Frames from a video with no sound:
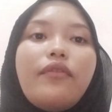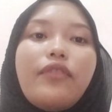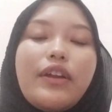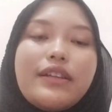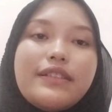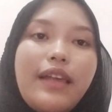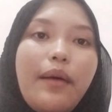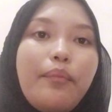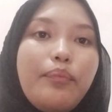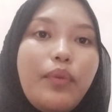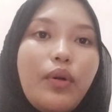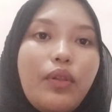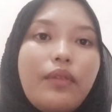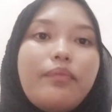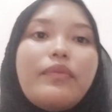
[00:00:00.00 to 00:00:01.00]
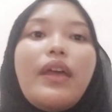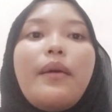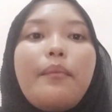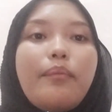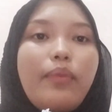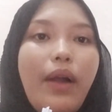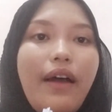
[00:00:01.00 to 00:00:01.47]
For example,
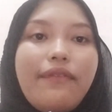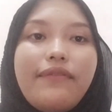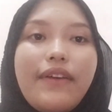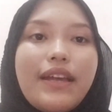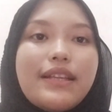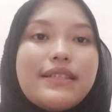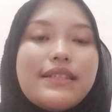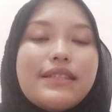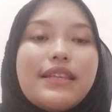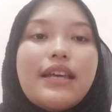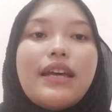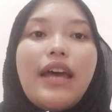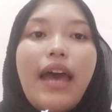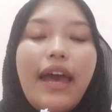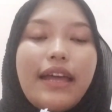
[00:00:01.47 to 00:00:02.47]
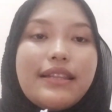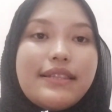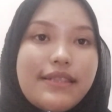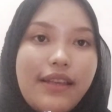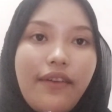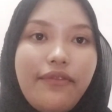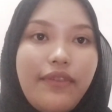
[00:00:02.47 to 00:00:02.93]
prefix and
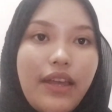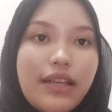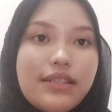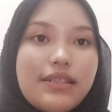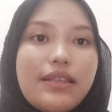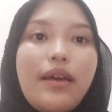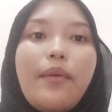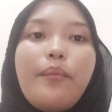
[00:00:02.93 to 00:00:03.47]
suffix.